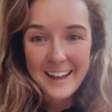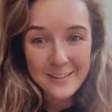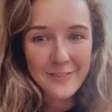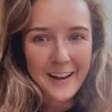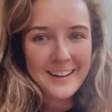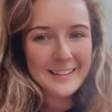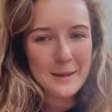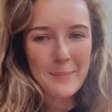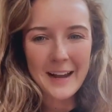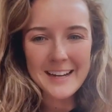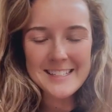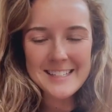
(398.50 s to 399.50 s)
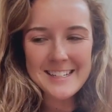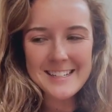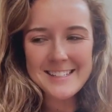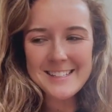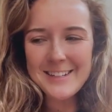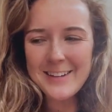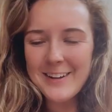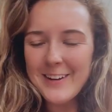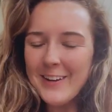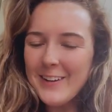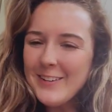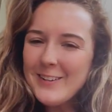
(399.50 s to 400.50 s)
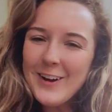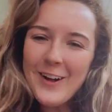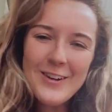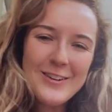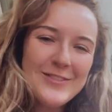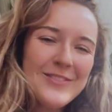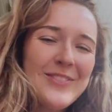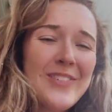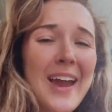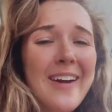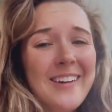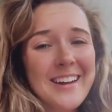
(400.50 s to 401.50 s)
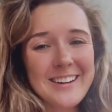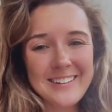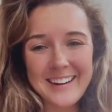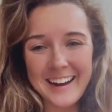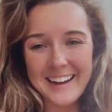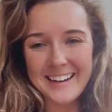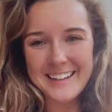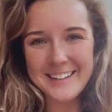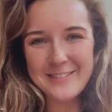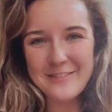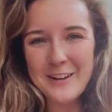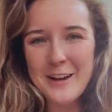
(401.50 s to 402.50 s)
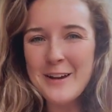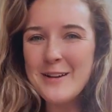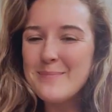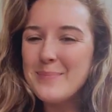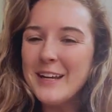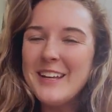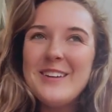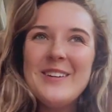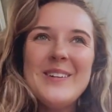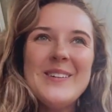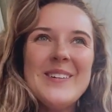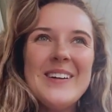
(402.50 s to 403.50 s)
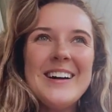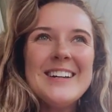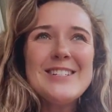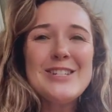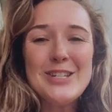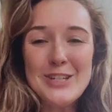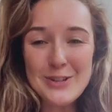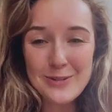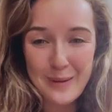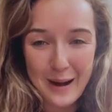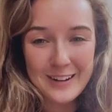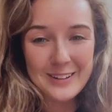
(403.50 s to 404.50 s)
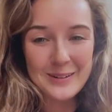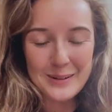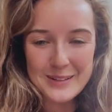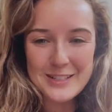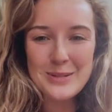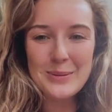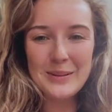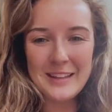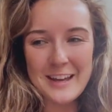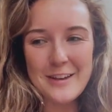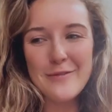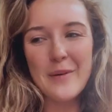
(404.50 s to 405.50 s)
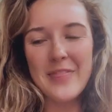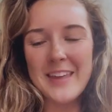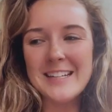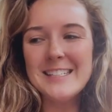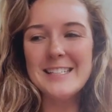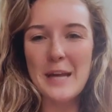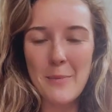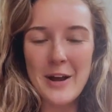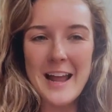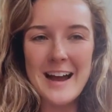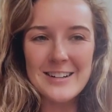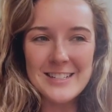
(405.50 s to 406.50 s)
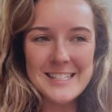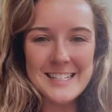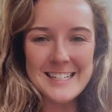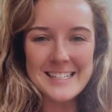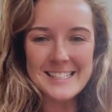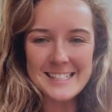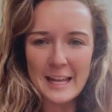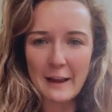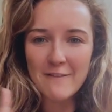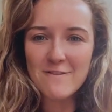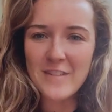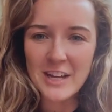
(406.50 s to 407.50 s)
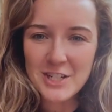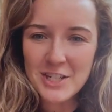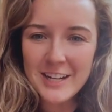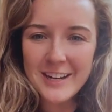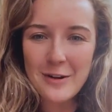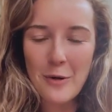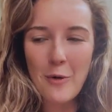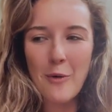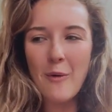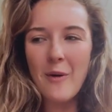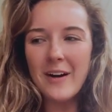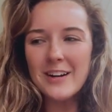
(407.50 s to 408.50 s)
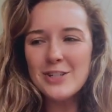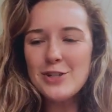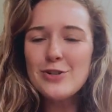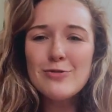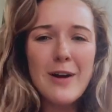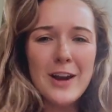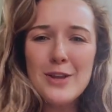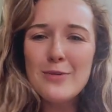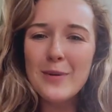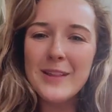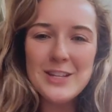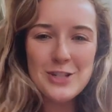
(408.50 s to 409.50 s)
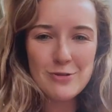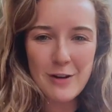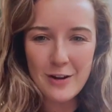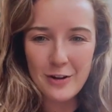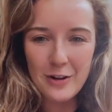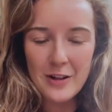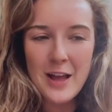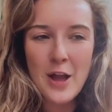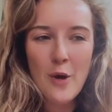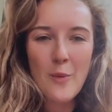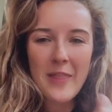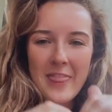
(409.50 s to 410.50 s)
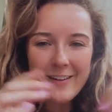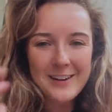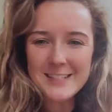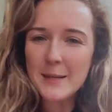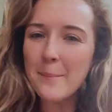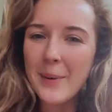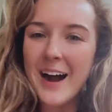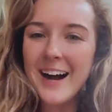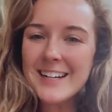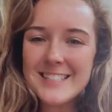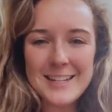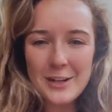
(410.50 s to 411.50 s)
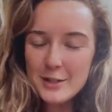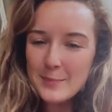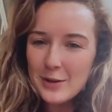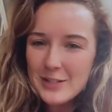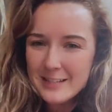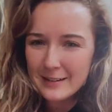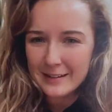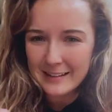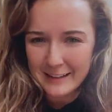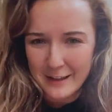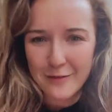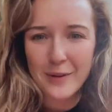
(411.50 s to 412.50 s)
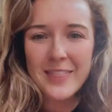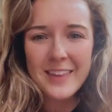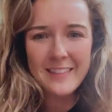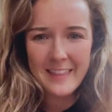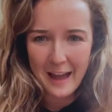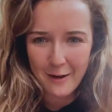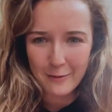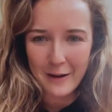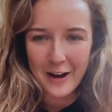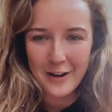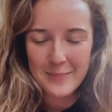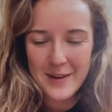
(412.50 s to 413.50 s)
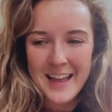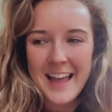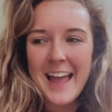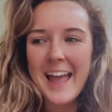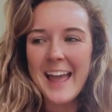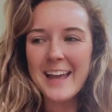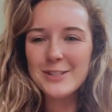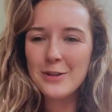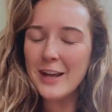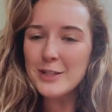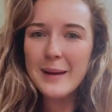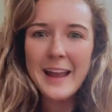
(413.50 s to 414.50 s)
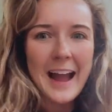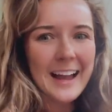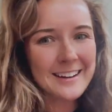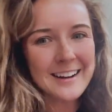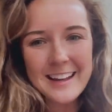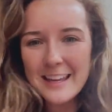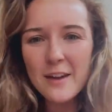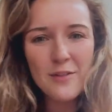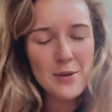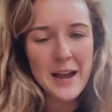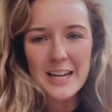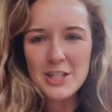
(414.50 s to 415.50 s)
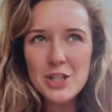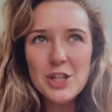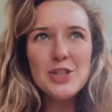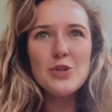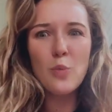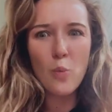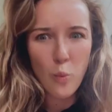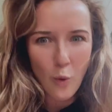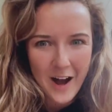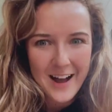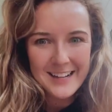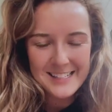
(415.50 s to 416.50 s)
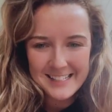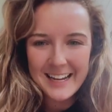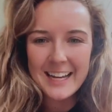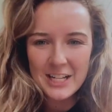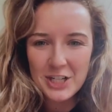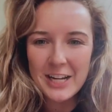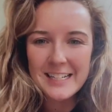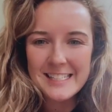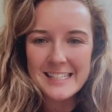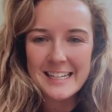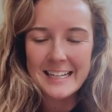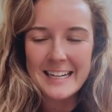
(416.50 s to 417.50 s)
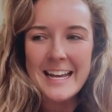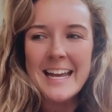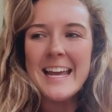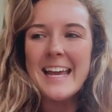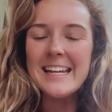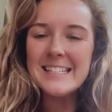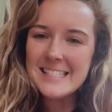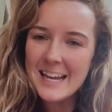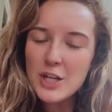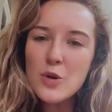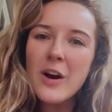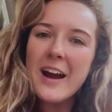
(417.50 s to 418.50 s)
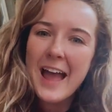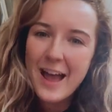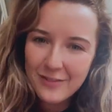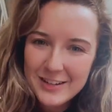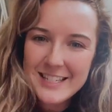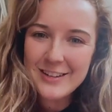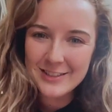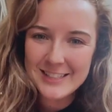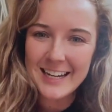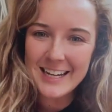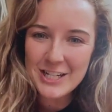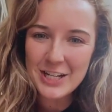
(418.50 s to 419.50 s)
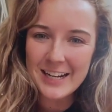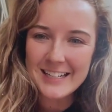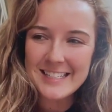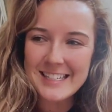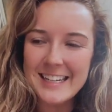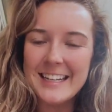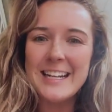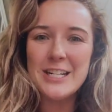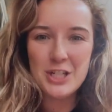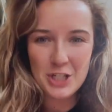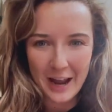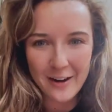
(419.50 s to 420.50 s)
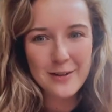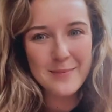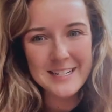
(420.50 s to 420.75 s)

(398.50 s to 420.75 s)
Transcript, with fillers: And finally, Pisces, y'all are very creative but you struggle to live within someone else's like vision or str- you really struggle when there is a box and you're supposed to live within that realm and so that's why i couldn't give you guys just one second chance scene instead you are every single second chance scene in shattered